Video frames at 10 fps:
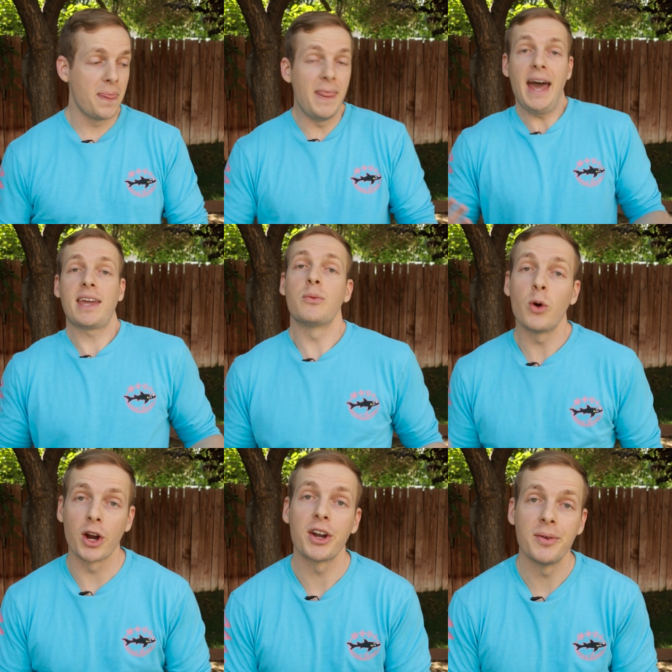that can
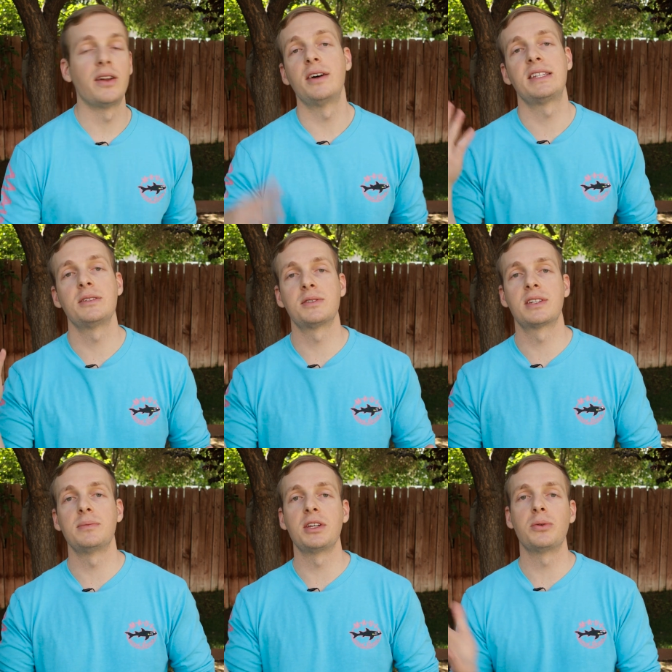work. I know I said this
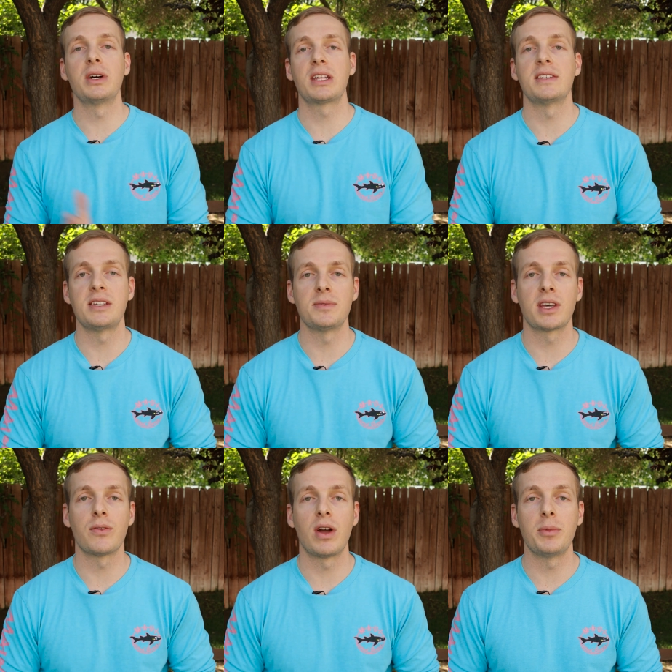was gonna be quick and it seems
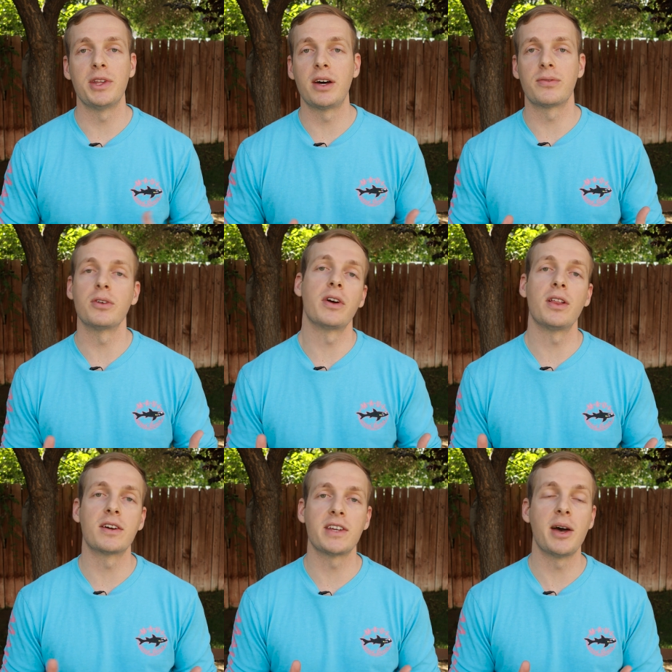like I've rambled on for a very
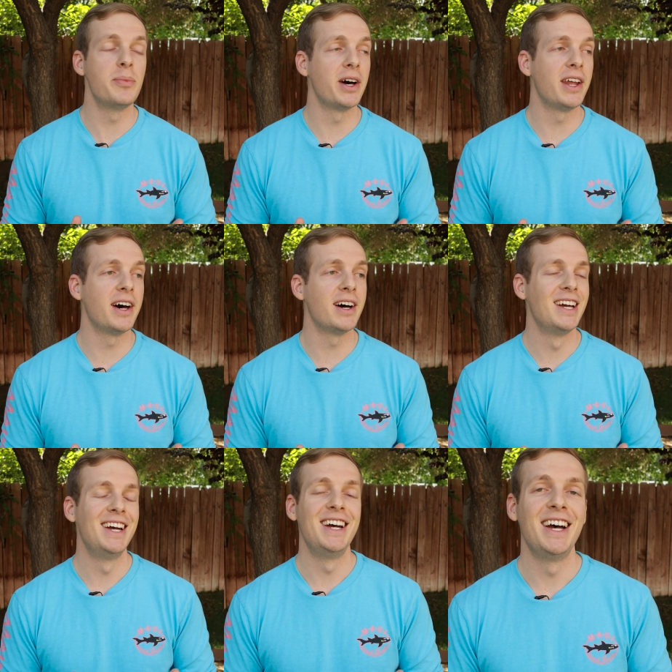long time, but
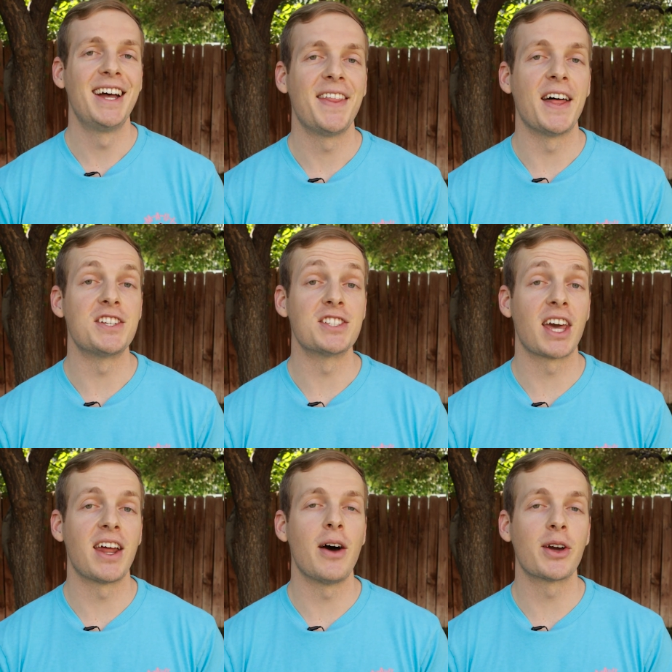that's
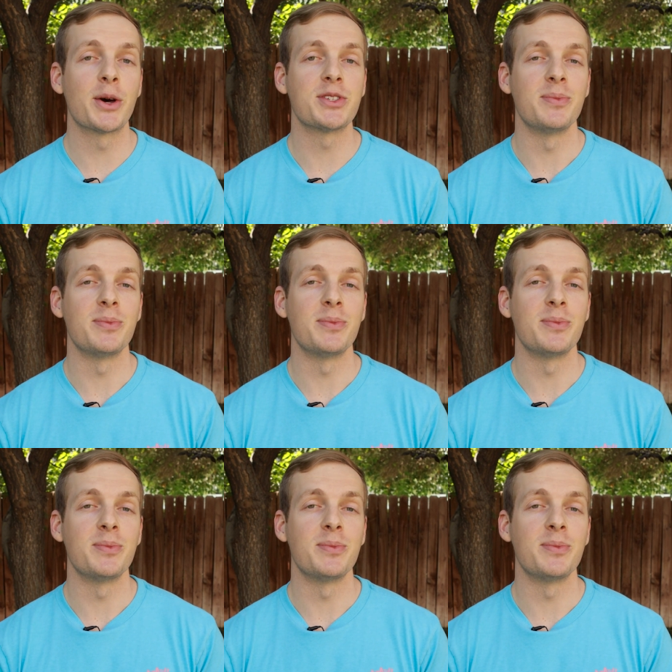just kind of how it goes